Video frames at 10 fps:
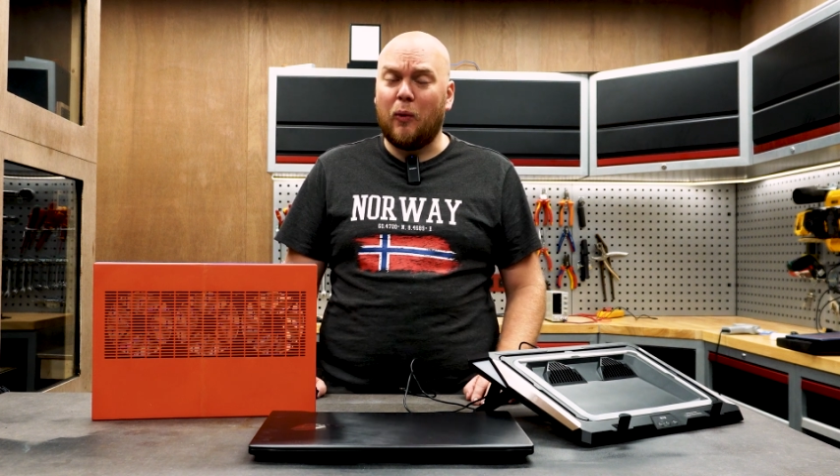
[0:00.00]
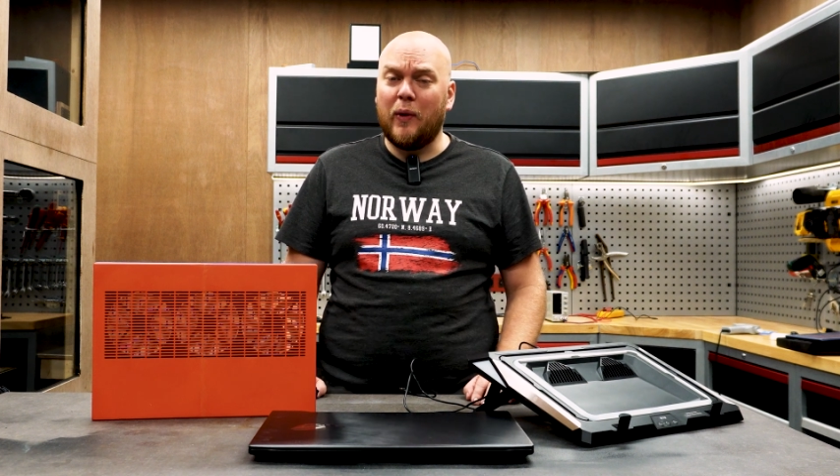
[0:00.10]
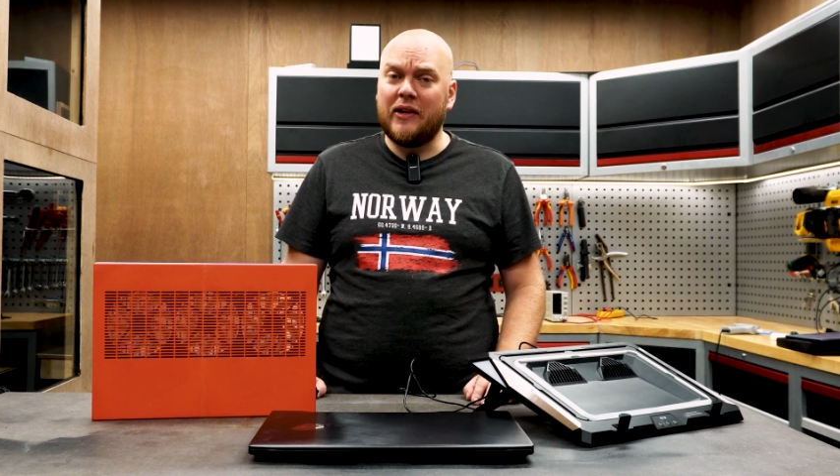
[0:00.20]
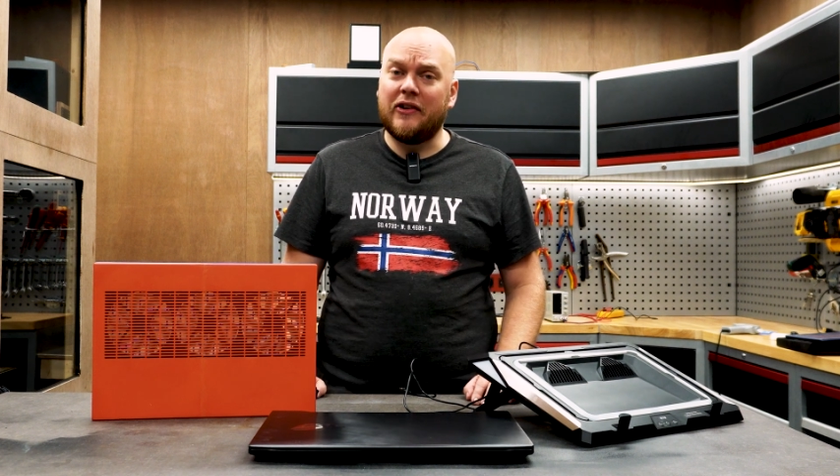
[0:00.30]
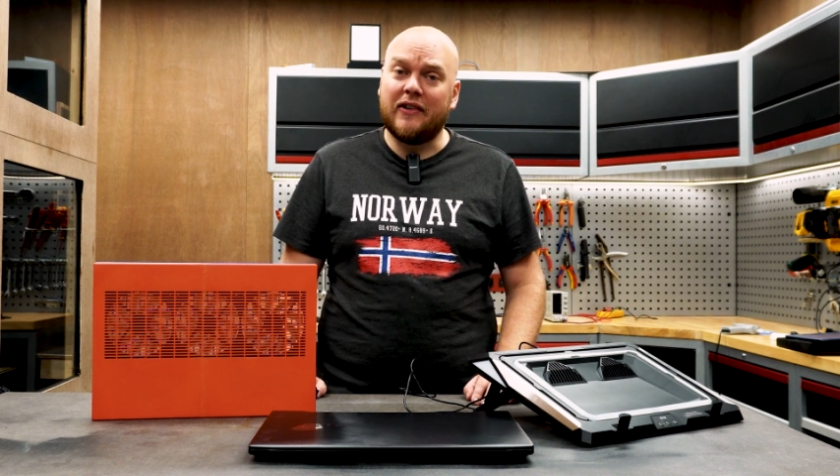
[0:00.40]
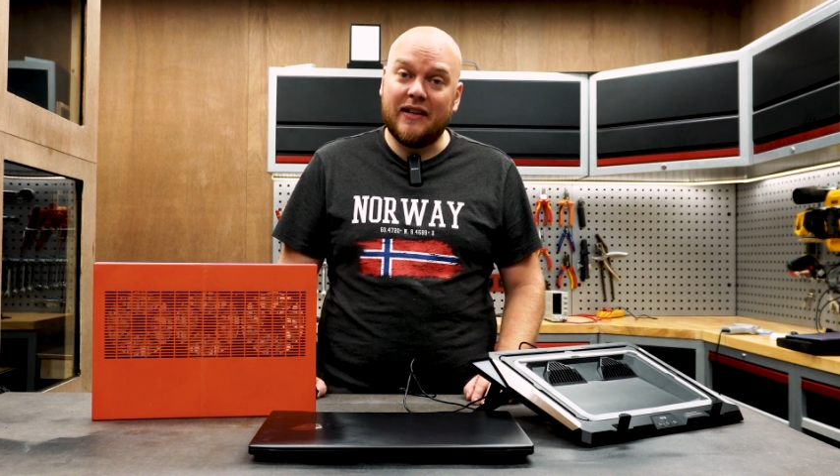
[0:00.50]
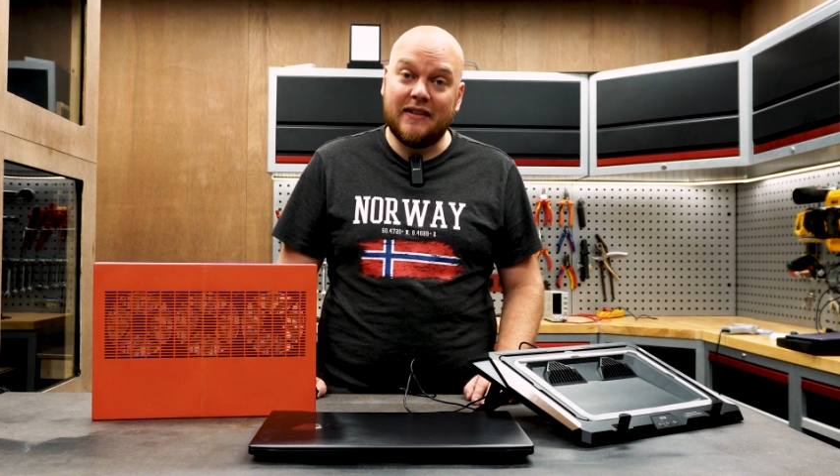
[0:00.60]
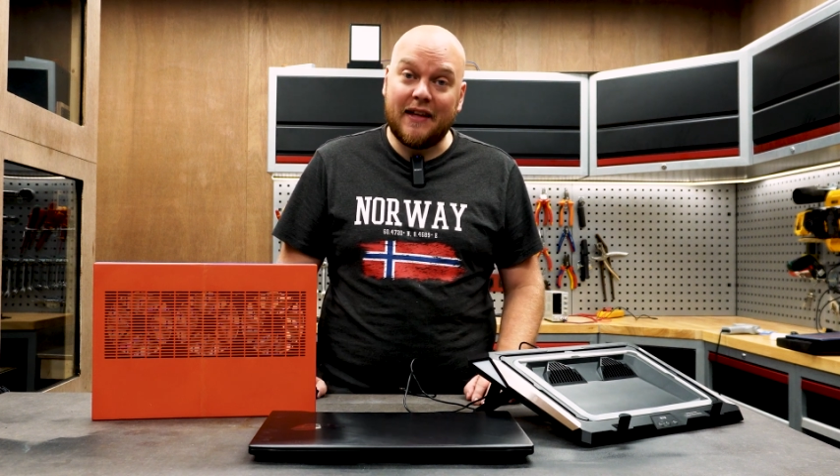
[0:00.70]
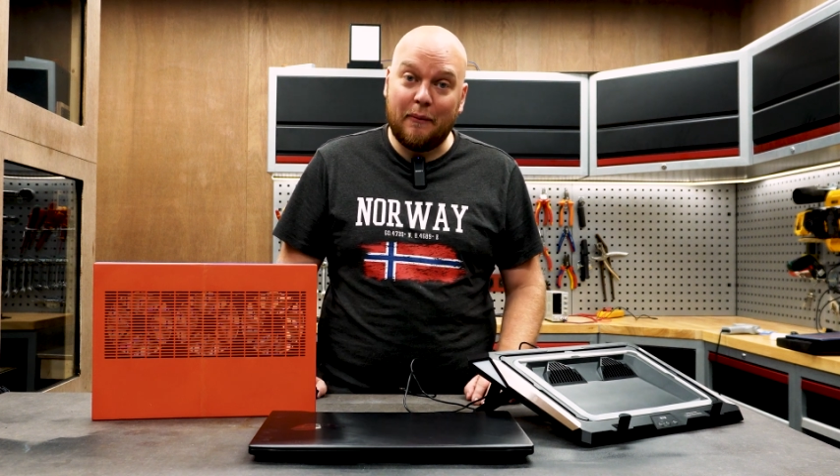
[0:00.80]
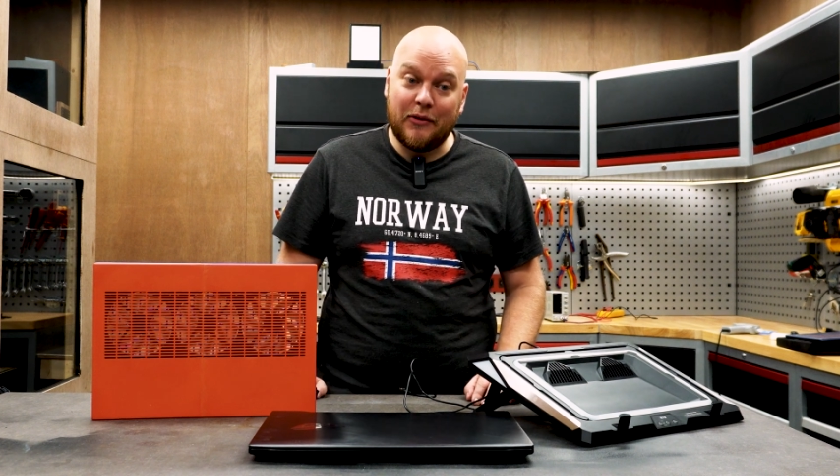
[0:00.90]
winner
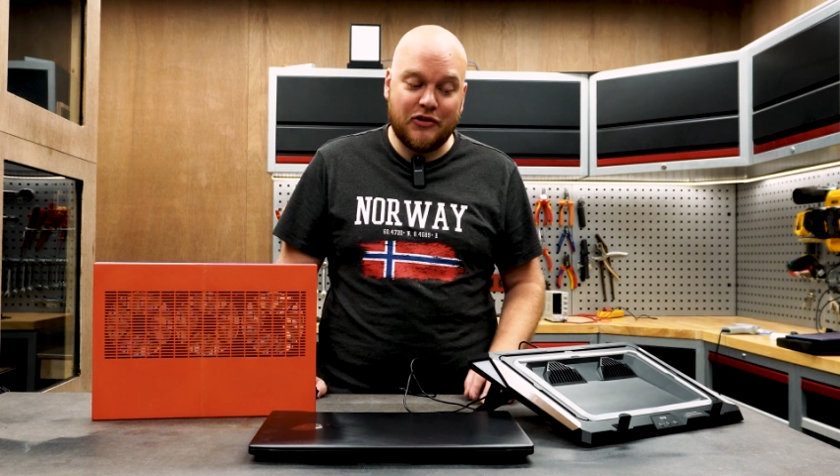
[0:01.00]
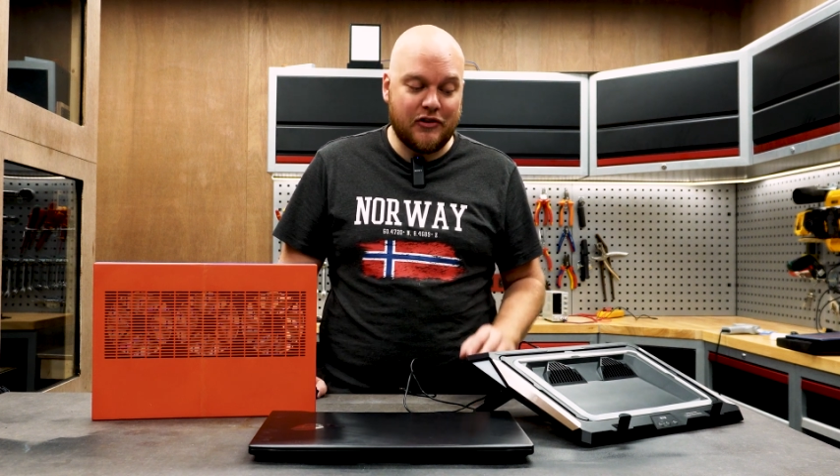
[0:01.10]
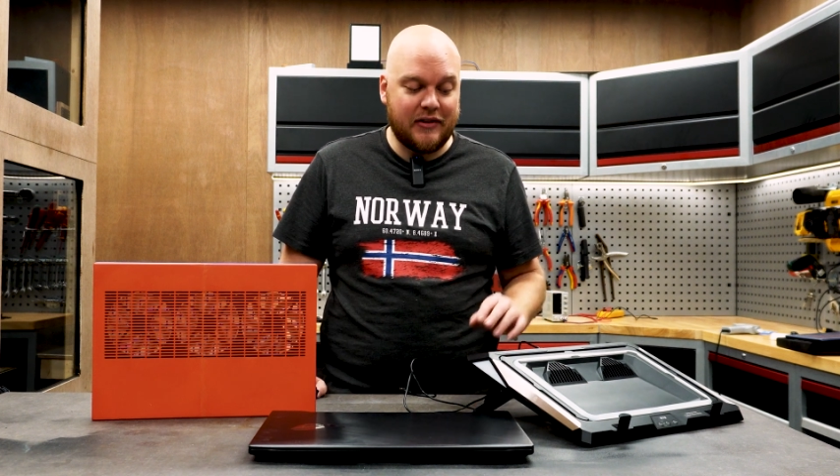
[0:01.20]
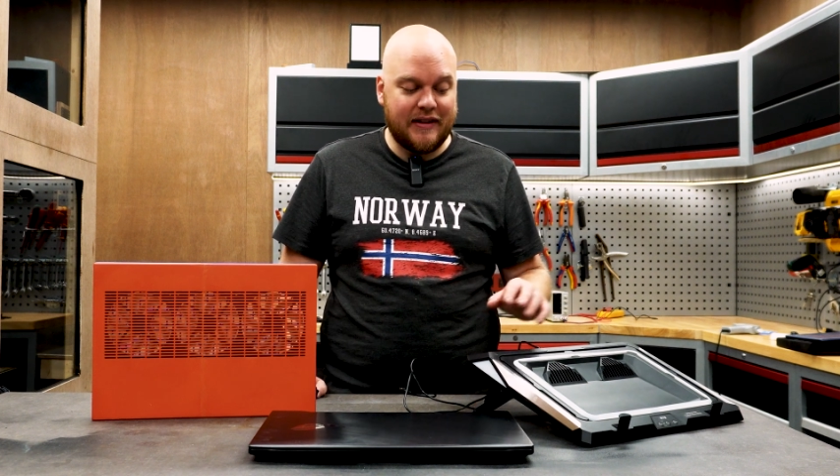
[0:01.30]
in temperature